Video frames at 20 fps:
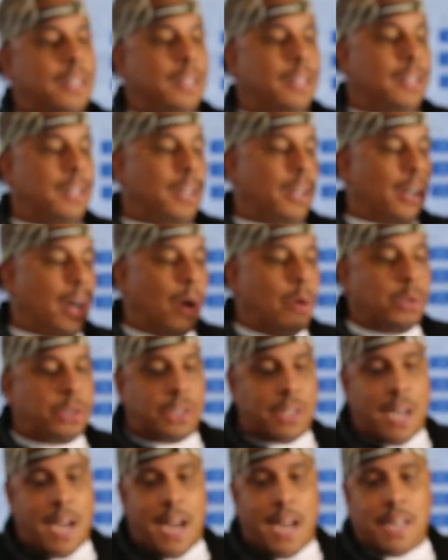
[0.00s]

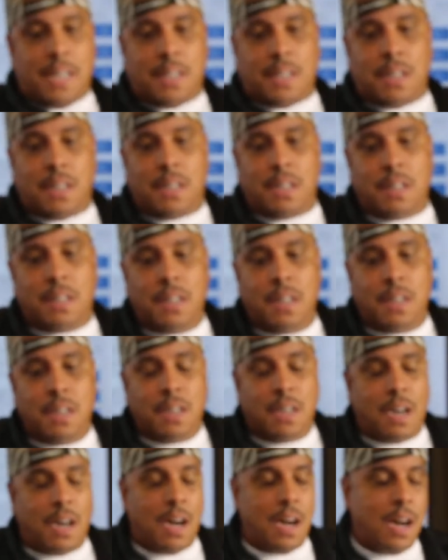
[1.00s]
negotiating,
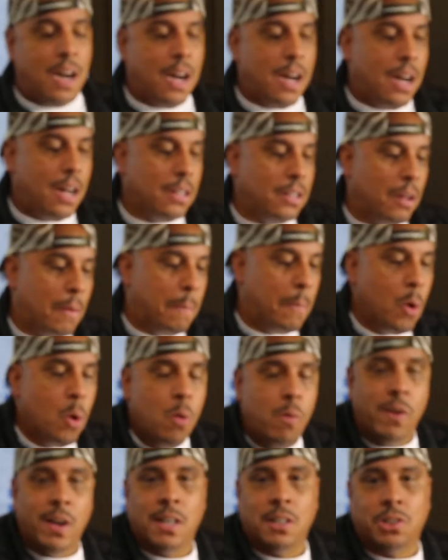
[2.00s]
the
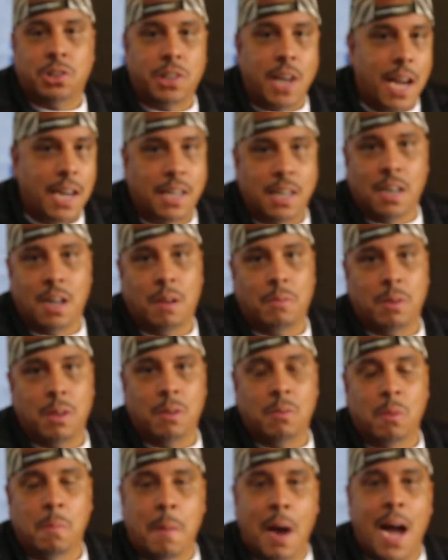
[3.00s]
moving and shaking of it.
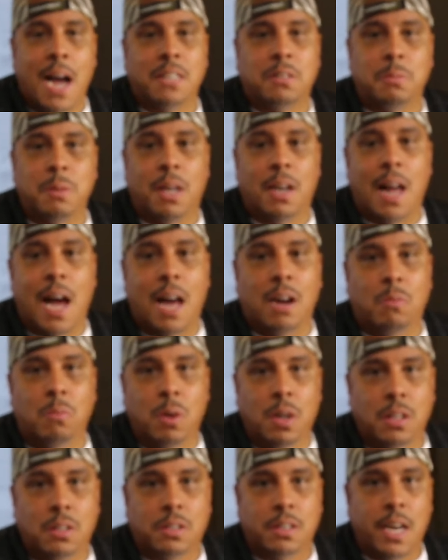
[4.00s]
It reminds me a lot of
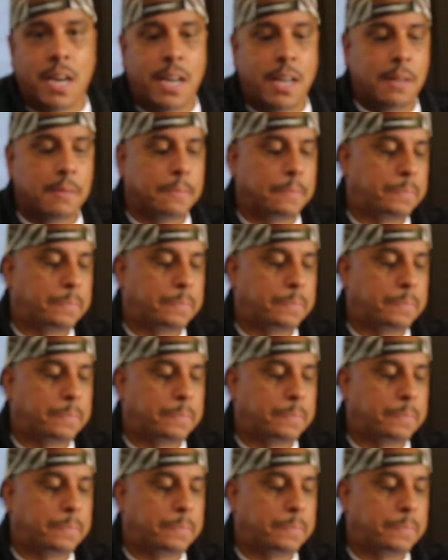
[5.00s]
real estate.